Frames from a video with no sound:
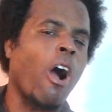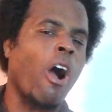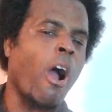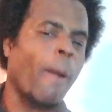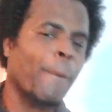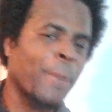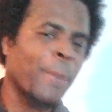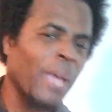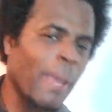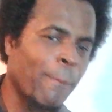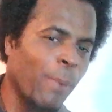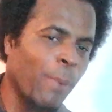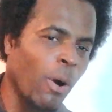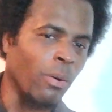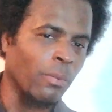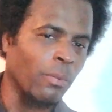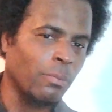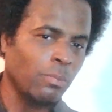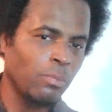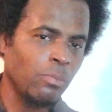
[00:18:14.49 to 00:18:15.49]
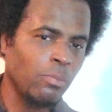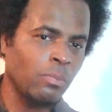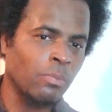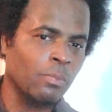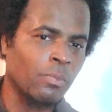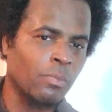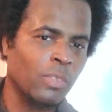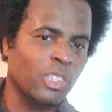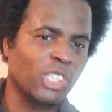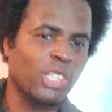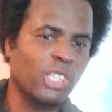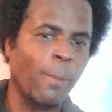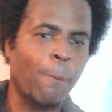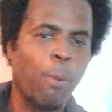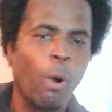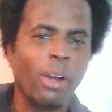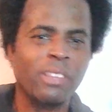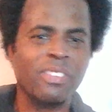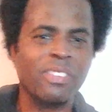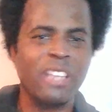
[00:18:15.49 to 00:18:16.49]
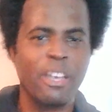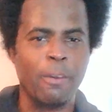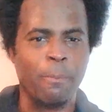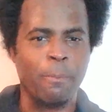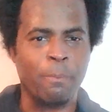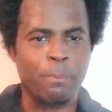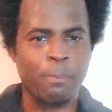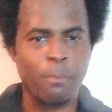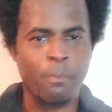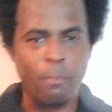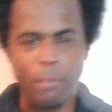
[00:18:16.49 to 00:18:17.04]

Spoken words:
our people. Support them.